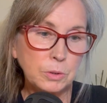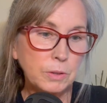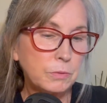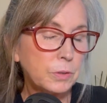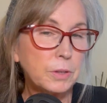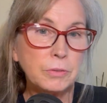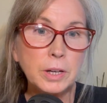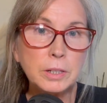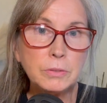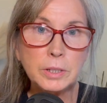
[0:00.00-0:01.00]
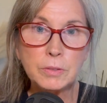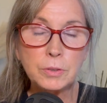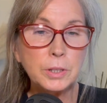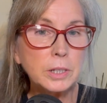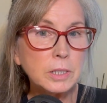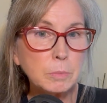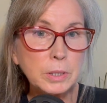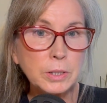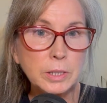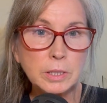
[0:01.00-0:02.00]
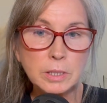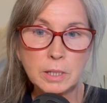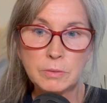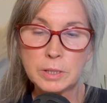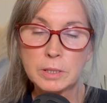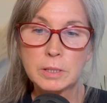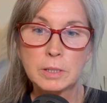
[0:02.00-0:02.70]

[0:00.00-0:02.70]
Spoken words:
it for the fun of it, for the experience of it,